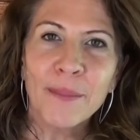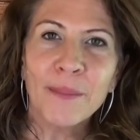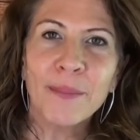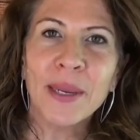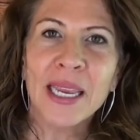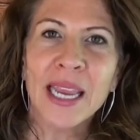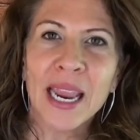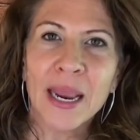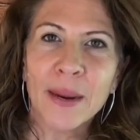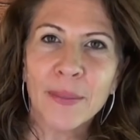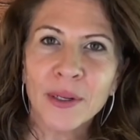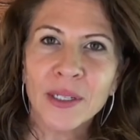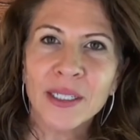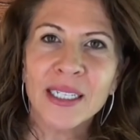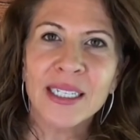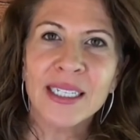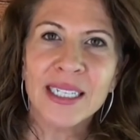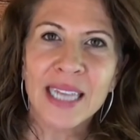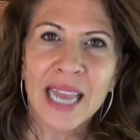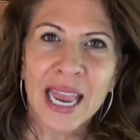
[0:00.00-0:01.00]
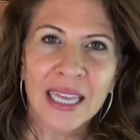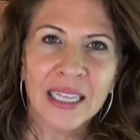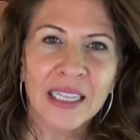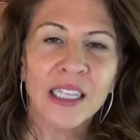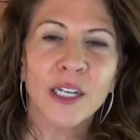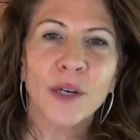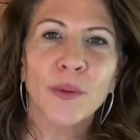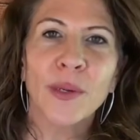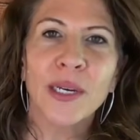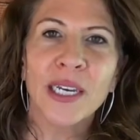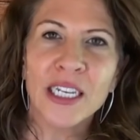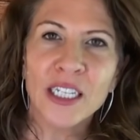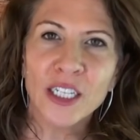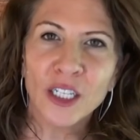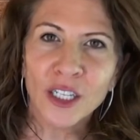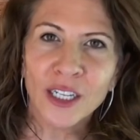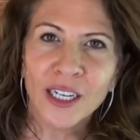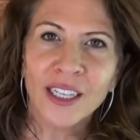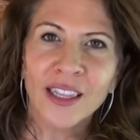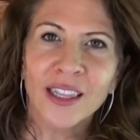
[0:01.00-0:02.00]
Be able to say, look, we need to
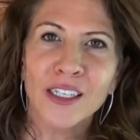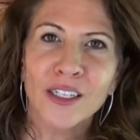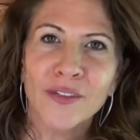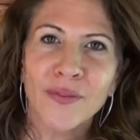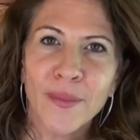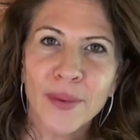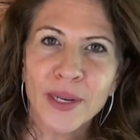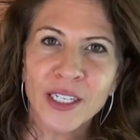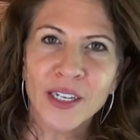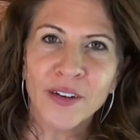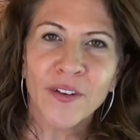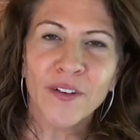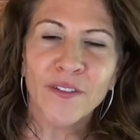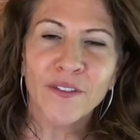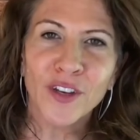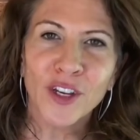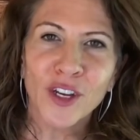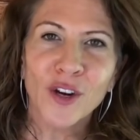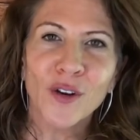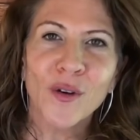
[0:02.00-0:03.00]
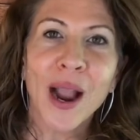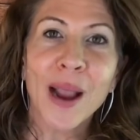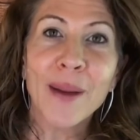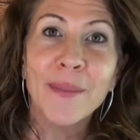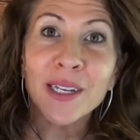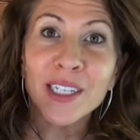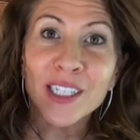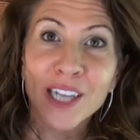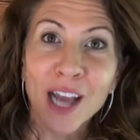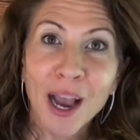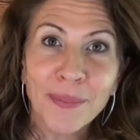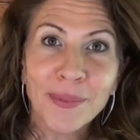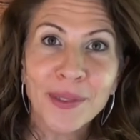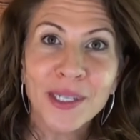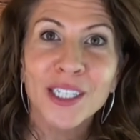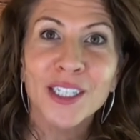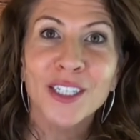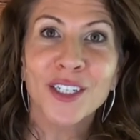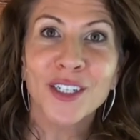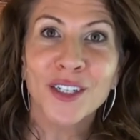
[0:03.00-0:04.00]
look at this from a different view. I'm
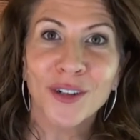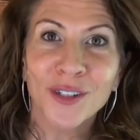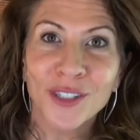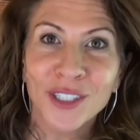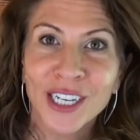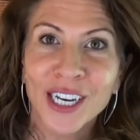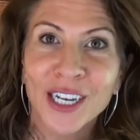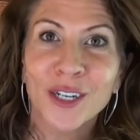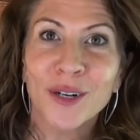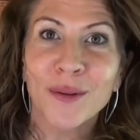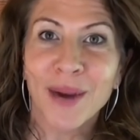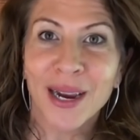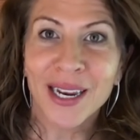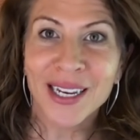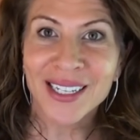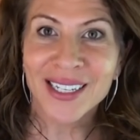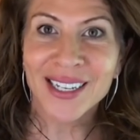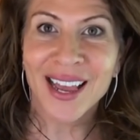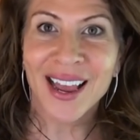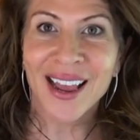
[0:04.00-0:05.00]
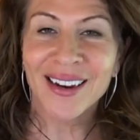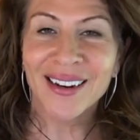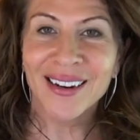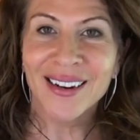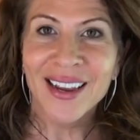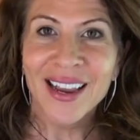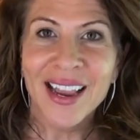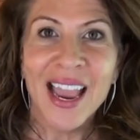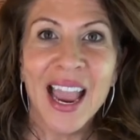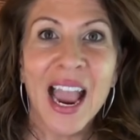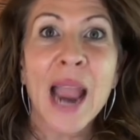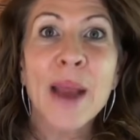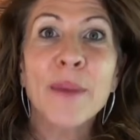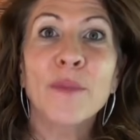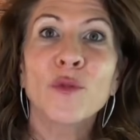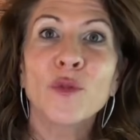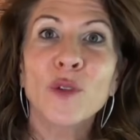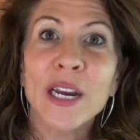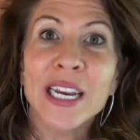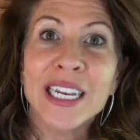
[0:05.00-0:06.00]
adopting a negotiator mindset.
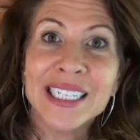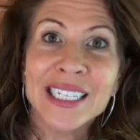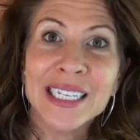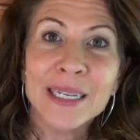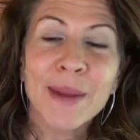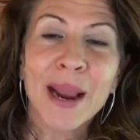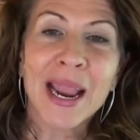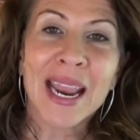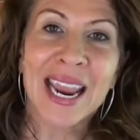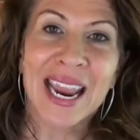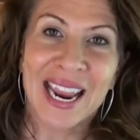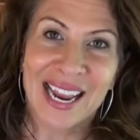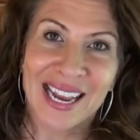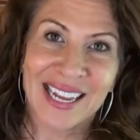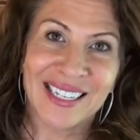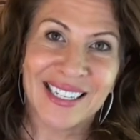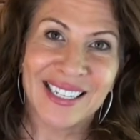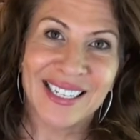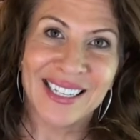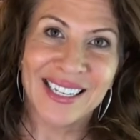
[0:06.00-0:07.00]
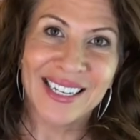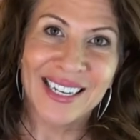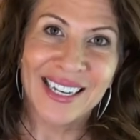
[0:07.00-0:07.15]
I'm raising my hand.